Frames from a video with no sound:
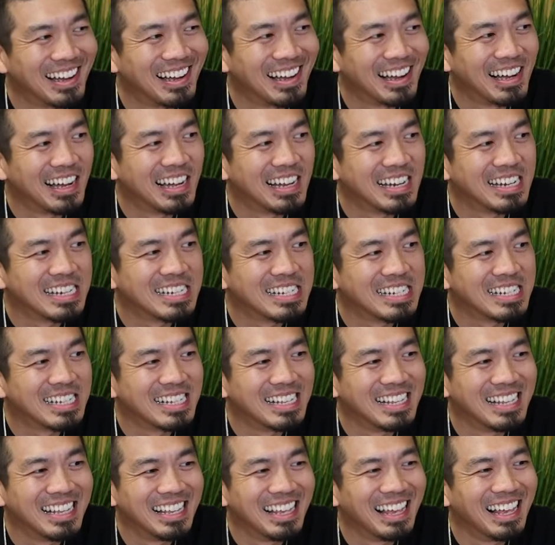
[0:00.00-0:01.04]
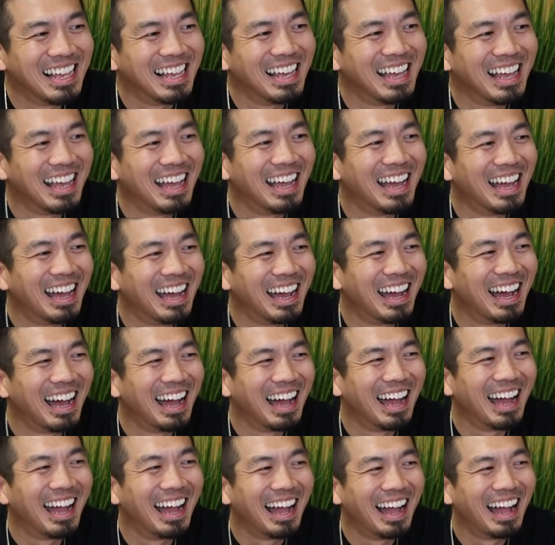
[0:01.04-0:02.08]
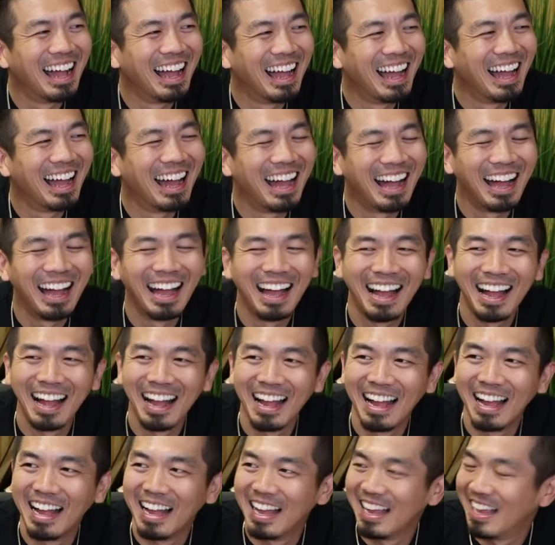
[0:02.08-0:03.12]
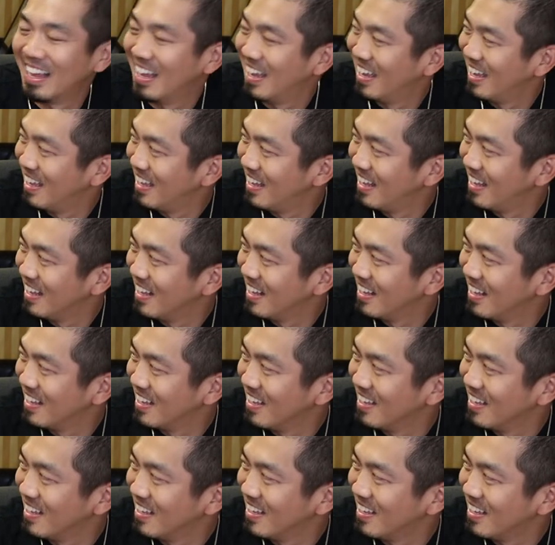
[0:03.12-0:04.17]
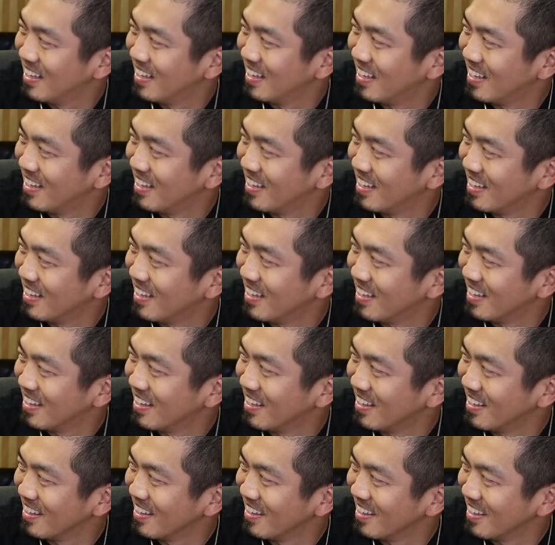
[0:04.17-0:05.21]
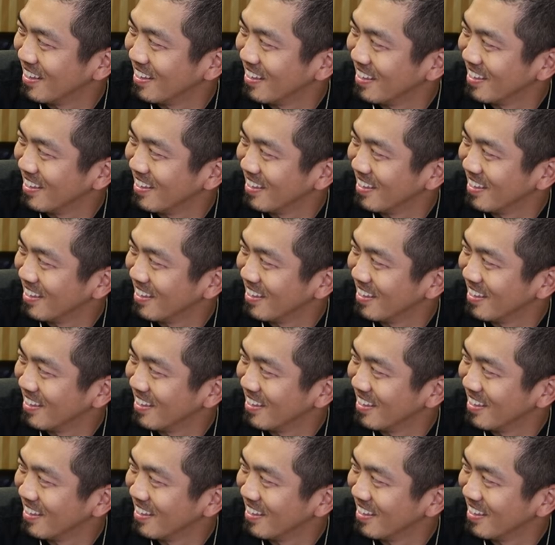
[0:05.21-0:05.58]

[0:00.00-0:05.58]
(not speaking)